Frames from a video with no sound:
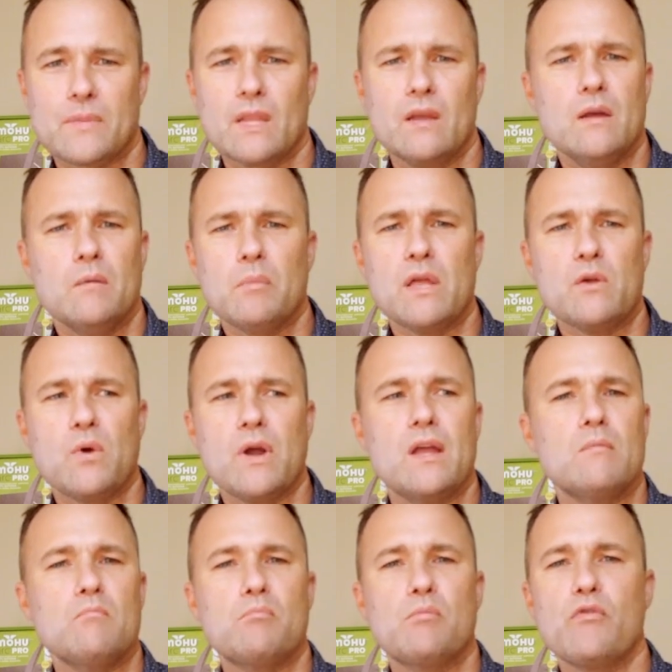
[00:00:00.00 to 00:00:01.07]
By the way,
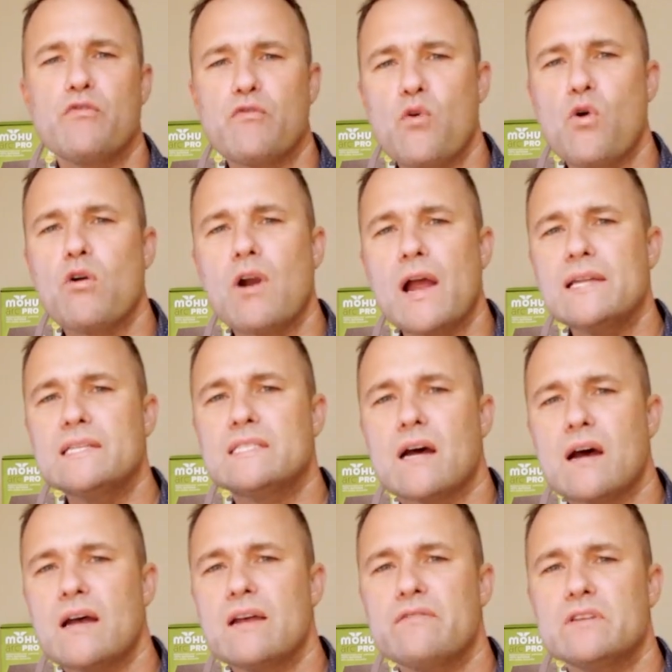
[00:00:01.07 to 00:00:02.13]
before I
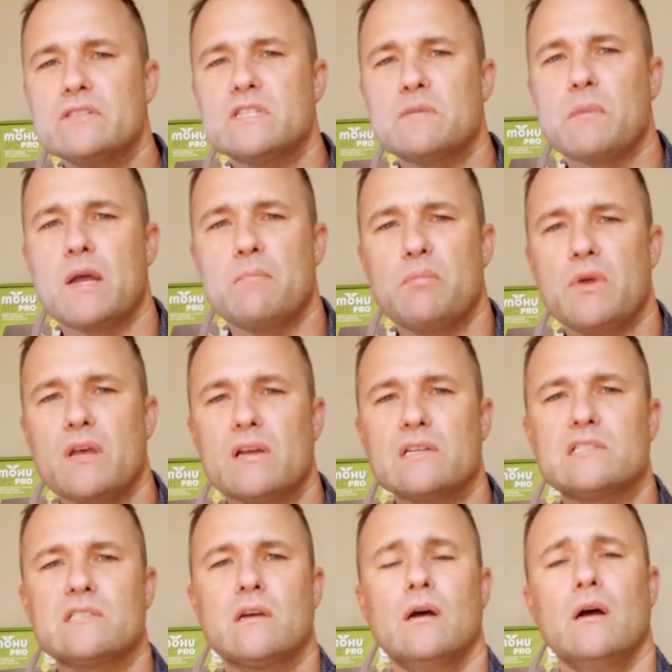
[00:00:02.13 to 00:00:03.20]
dive into my
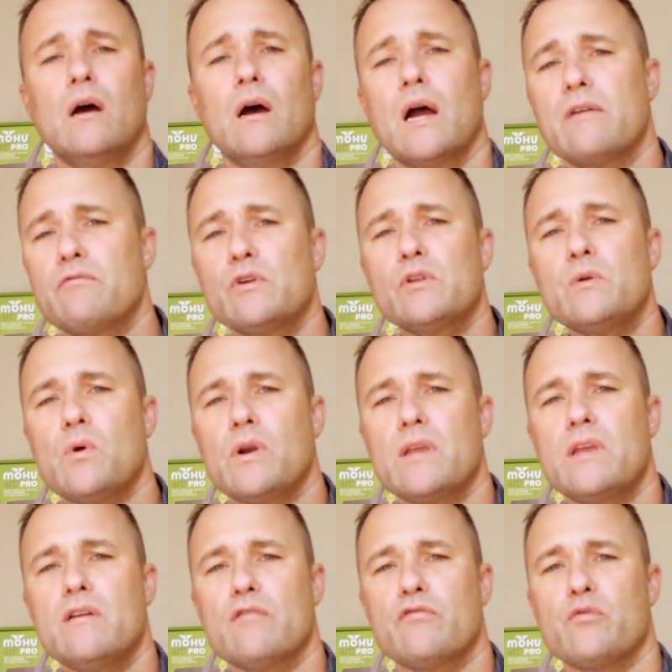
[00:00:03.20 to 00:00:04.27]
picks, I really want to
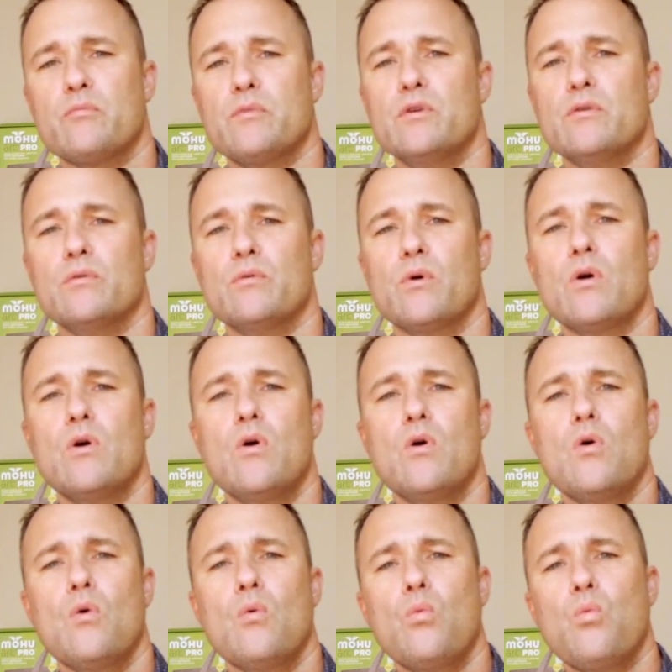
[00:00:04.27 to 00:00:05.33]
hear from you.
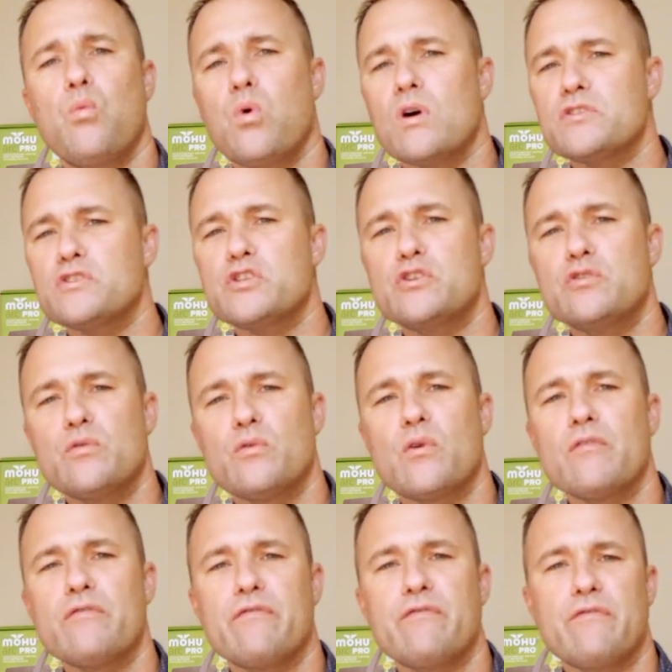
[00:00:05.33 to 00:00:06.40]
What's your
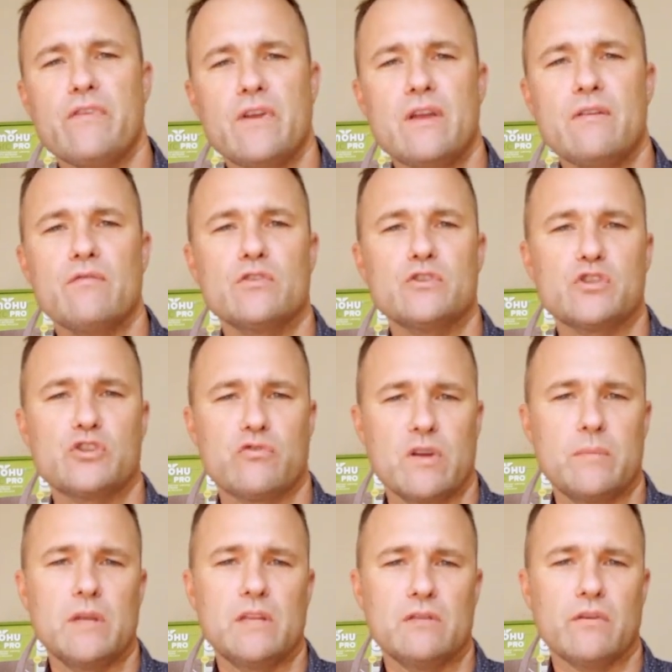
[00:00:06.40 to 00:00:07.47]
favorite
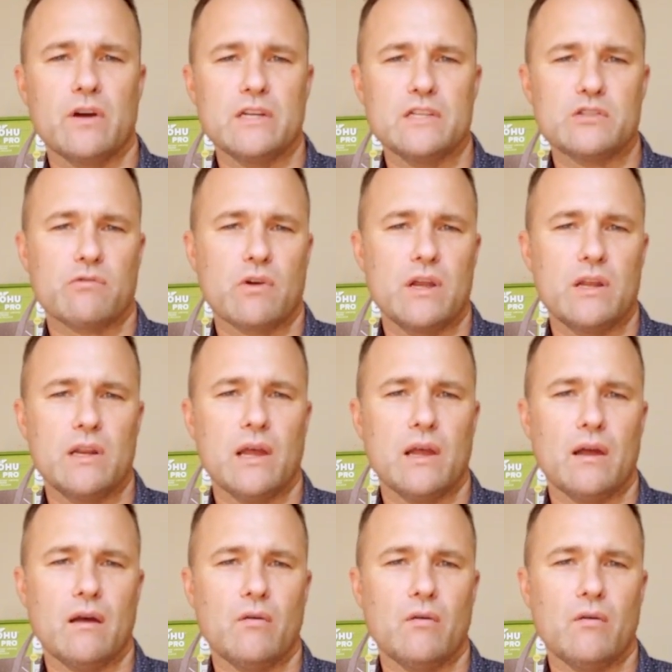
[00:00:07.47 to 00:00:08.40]
streaming device right now?